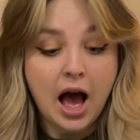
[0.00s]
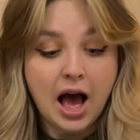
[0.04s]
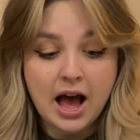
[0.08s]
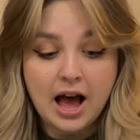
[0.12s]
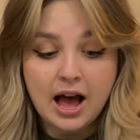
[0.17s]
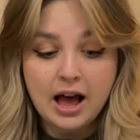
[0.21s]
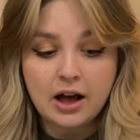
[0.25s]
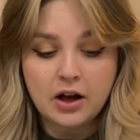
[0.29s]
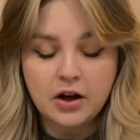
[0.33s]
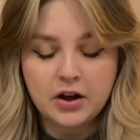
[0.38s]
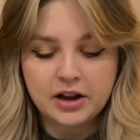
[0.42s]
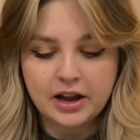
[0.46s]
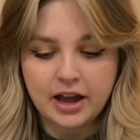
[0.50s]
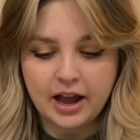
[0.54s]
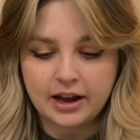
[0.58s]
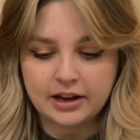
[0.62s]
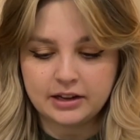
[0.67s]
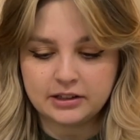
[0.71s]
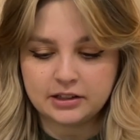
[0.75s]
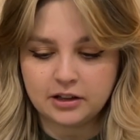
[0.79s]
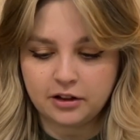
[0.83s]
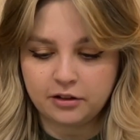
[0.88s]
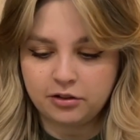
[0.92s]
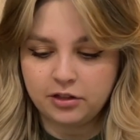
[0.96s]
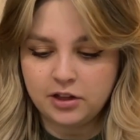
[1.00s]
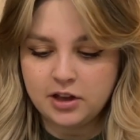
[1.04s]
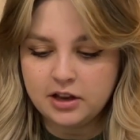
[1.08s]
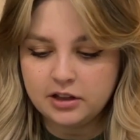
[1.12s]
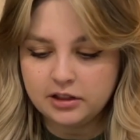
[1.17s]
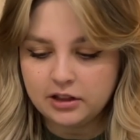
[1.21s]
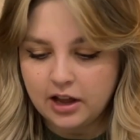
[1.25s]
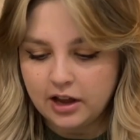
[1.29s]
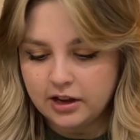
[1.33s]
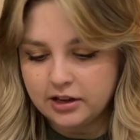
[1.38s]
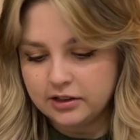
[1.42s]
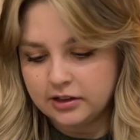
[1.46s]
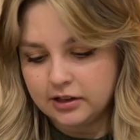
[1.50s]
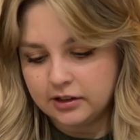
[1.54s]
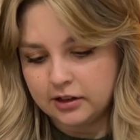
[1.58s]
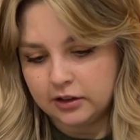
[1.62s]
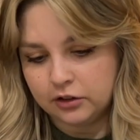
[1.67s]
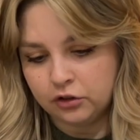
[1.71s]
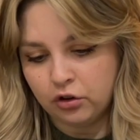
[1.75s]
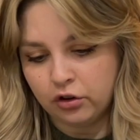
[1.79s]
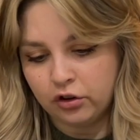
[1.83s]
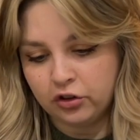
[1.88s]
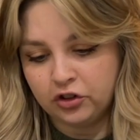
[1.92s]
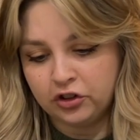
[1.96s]
Ah, okay, so I think that is a
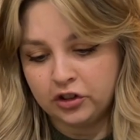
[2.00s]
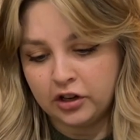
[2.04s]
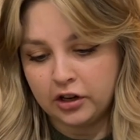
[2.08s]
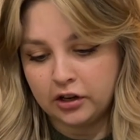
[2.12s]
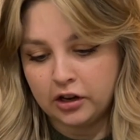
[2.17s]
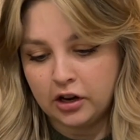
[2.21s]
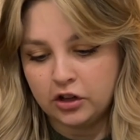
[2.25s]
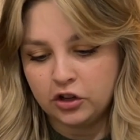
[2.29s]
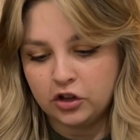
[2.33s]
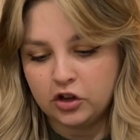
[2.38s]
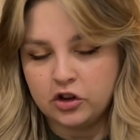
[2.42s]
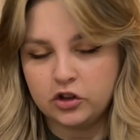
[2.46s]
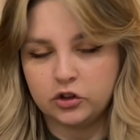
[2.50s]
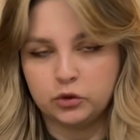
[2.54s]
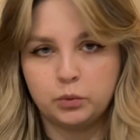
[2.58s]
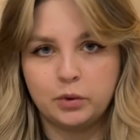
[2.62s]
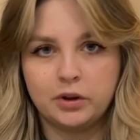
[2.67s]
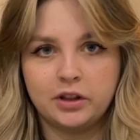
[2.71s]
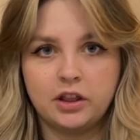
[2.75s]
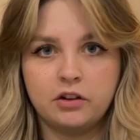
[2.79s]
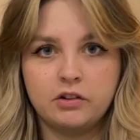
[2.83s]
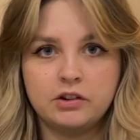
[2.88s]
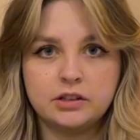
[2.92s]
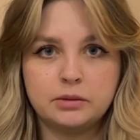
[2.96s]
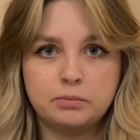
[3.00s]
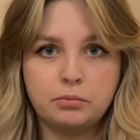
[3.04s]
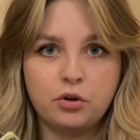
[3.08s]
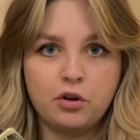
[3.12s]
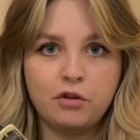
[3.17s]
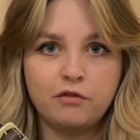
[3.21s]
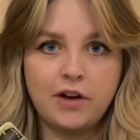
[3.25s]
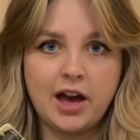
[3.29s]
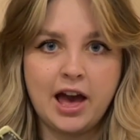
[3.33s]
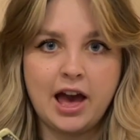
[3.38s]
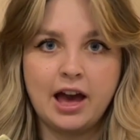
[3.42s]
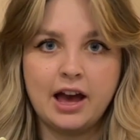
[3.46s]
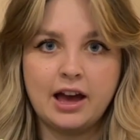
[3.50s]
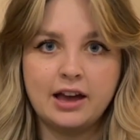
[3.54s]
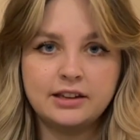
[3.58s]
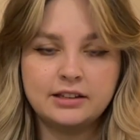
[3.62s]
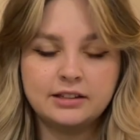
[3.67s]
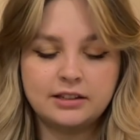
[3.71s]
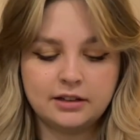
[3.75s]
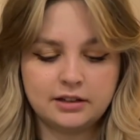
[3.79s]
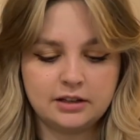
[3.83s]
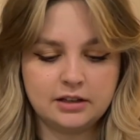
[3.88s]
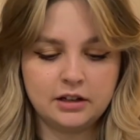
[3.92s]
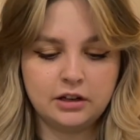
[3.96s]
technology that they use where there is a bit of air
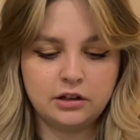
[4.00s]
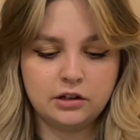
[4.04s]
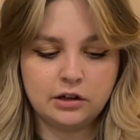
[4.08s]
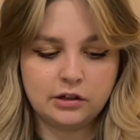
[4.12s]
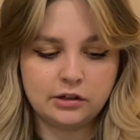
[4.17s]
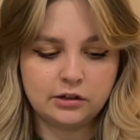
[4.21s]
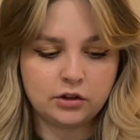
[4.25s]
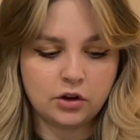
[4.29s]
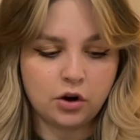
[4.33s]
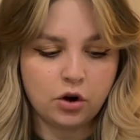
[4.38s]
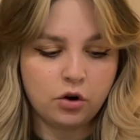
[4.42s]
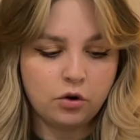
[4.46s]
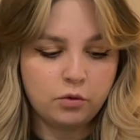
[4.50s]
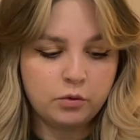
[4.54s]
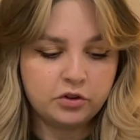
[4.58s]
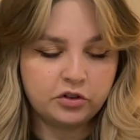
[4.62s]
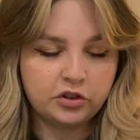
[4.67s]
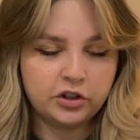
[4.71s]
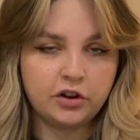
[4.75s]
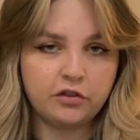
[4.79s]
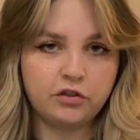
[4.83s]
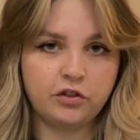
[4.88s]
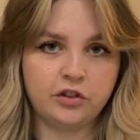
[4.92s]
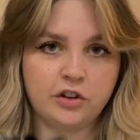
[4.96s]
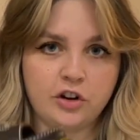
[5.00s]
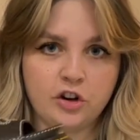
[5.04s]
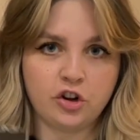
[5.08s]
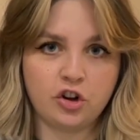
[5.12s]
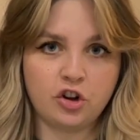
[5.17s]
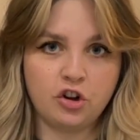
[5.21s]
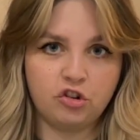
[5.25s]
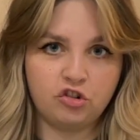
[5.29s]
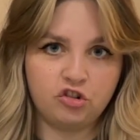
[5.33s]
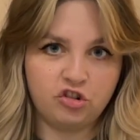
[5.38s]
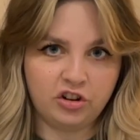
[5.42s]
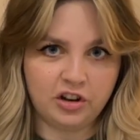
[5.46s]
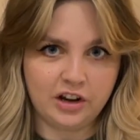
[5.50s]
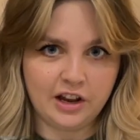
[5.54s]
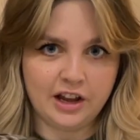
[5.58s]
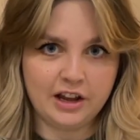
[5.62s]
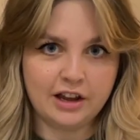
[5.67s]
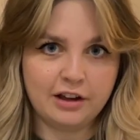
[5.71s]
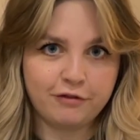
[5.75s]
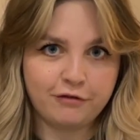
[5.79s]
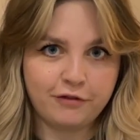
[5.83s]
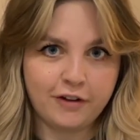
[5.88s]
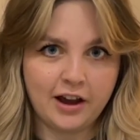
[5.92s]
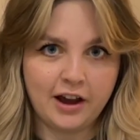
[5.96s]
sitting in the sole, which gives you the
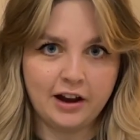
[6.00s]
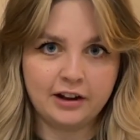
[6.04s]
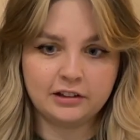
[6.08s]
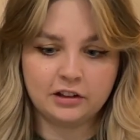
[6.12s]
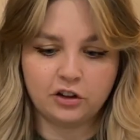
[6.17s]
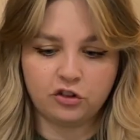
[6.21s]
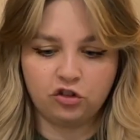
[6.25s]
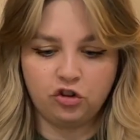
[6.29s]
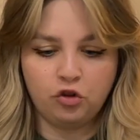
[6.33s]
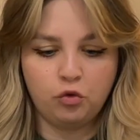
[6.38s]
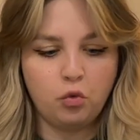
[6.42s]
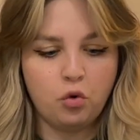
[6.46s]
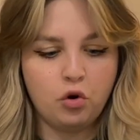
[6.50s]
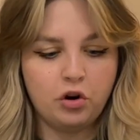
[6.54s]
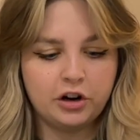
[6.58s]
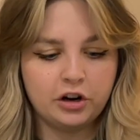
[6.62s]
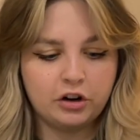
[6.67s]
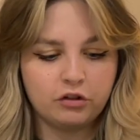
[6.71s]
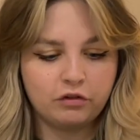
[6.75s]
cushioning effect as you're walking